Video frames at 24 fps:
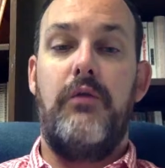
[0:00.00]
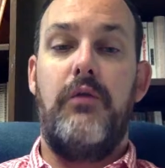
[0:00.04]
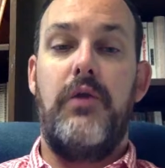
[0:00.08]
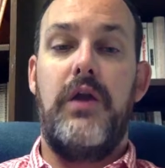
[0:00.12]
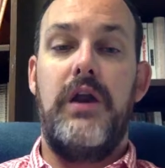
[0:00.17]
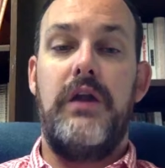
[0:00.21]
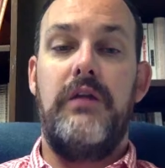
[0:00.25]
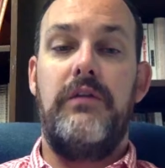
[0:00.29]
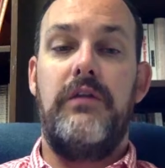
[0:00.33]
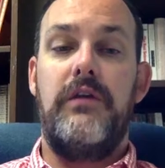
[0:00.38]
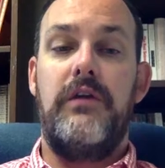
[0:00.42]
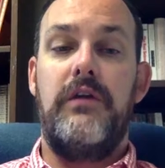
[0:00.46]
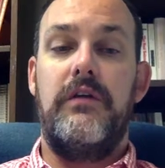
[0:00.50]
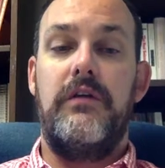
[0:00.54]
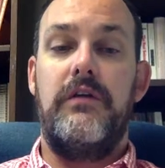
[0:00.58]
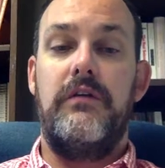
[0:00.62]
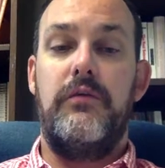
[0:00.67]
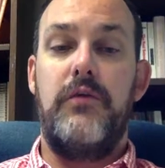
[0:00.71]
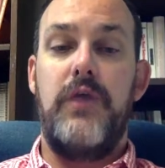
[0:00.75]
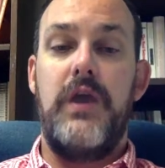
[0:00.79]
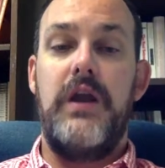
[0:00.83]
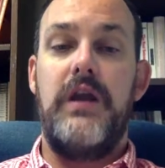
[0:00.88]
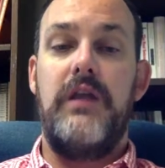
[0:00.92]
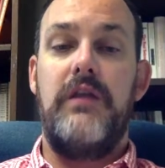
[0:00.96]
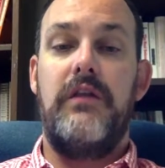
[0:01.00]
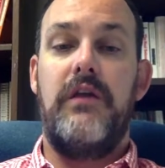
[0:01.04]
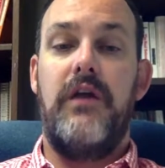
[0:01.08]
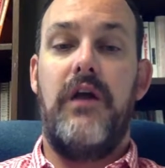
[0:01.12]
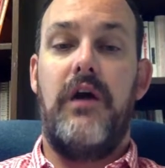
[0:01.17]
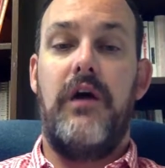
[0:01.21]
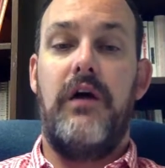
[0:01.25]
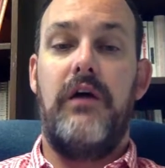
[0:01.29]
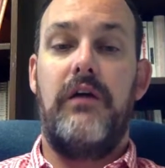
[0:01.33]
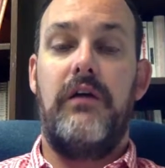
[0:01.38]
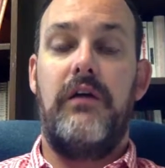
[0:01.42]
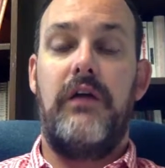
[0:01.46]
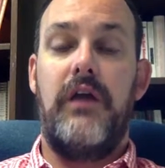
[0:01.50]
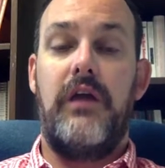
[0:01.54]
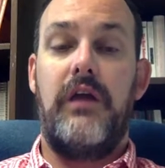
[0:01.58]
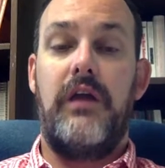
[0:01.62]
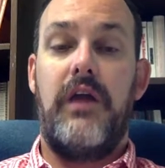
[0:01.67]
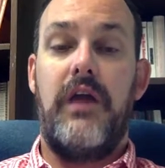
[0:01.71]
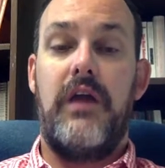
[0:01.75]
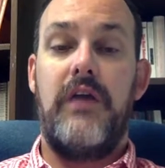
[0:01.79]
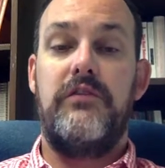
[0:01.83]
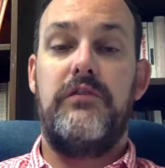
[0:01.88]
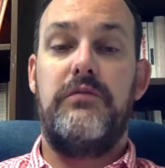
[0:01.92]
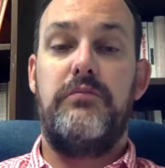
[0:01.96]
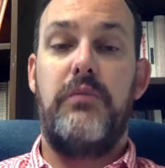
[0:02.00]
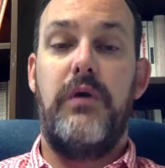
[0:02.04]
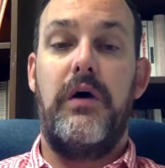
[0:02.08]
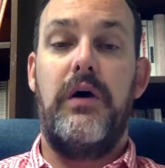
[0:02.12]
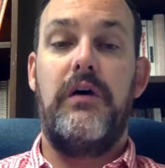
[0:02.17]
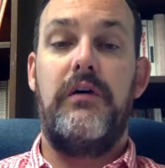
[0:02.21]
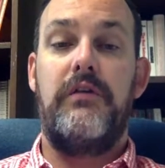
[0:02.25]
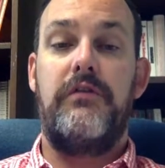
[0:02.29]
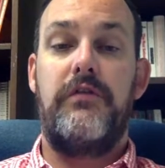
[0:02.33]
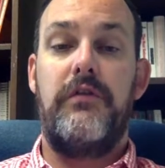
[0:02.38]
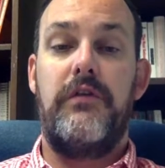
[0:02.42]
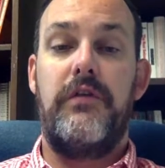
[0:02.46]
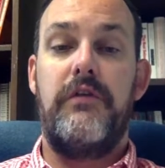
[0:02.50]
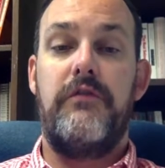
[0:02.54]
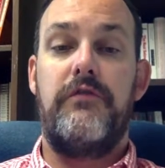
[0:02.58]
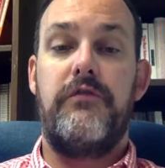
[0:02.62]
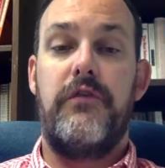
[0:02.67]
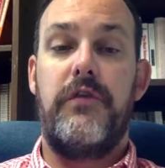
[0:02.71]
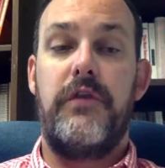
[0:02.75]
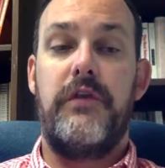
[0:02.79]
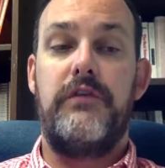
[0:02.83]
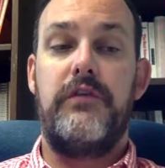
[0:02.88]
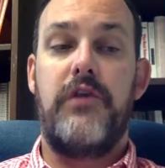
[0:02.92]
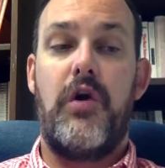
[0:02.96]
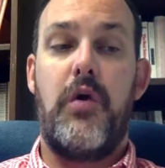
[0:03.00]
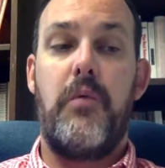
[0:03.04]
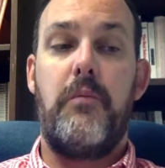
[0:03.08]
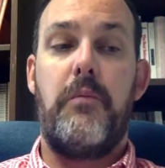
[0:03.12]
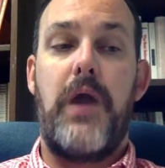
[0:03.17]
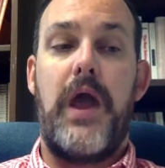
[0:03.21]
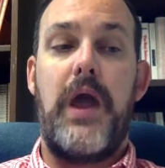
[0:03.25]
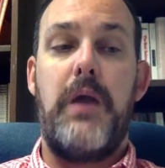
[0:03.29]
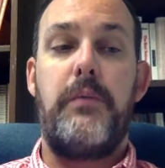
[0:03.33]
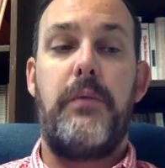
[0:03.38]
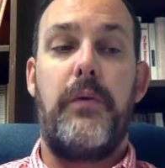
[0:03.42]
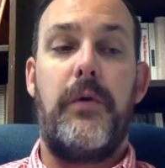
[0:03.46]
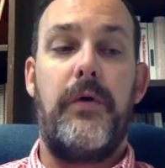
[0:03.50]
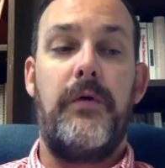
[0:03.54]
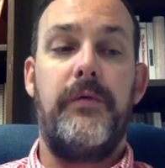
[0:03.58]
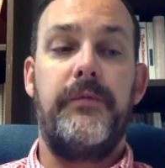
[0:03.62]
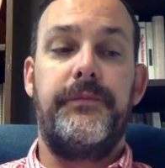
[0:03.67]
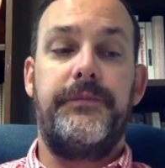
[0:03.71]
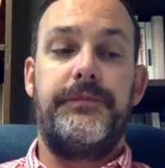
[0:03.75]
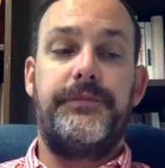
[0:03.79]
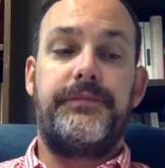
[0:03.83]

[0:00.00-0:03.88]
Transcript: reading Kent's book for the term paper.